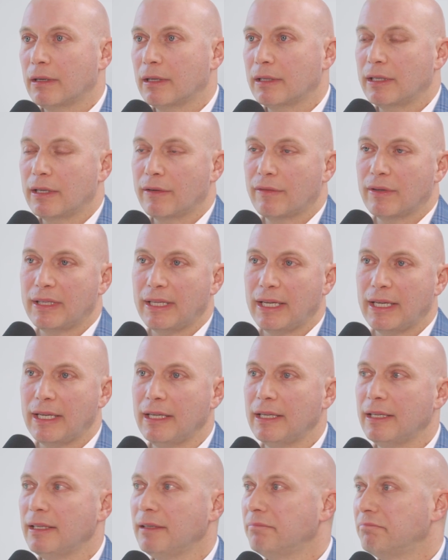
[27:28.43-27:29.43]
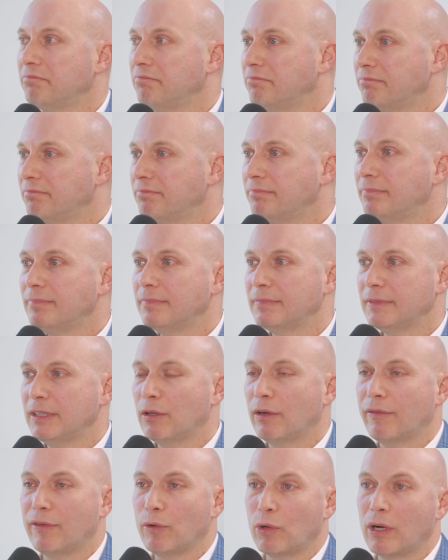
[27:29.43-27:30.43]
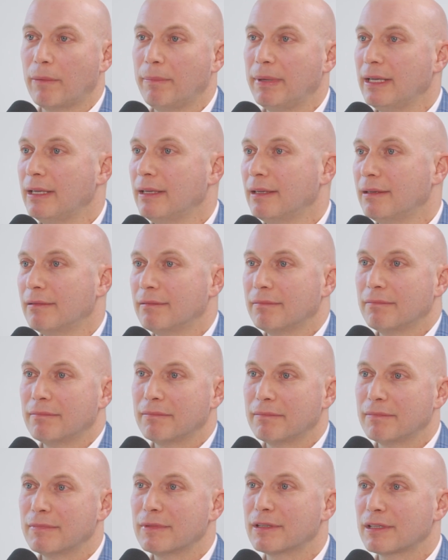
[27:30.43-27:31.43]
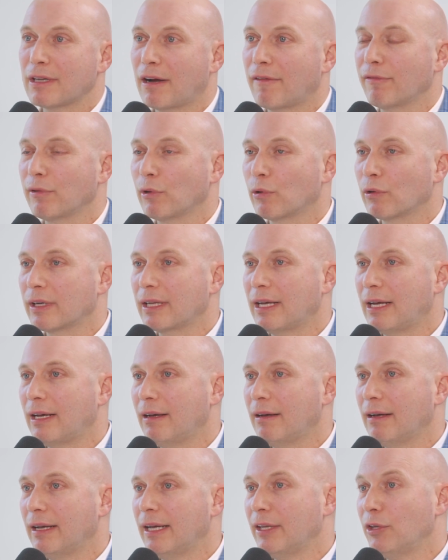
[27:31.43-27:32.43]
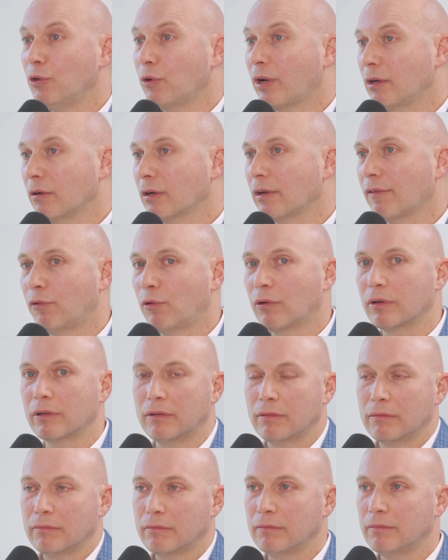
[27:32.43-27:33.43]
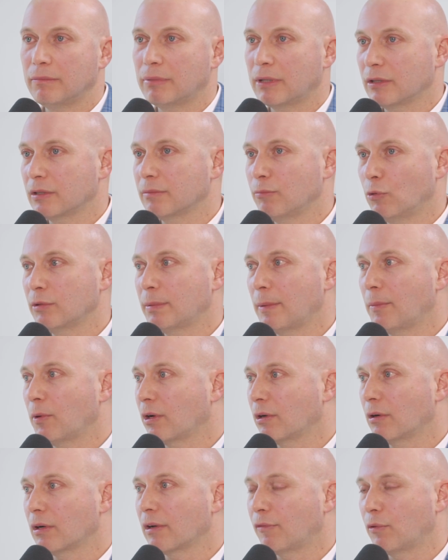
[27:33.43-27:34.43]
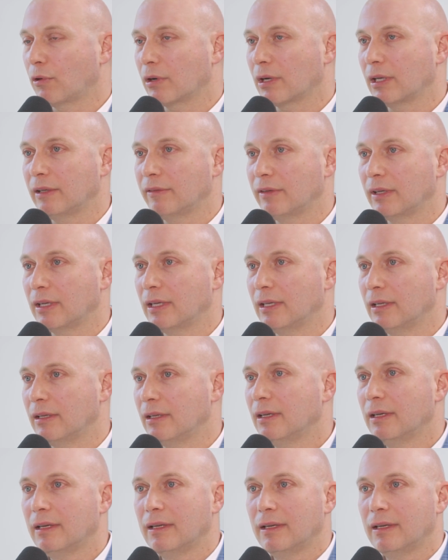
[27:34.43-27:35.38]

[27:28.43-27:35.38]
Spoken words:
At the end of the day, if you want to be in South Florida and you cannot afford, because most people cannot afford living in,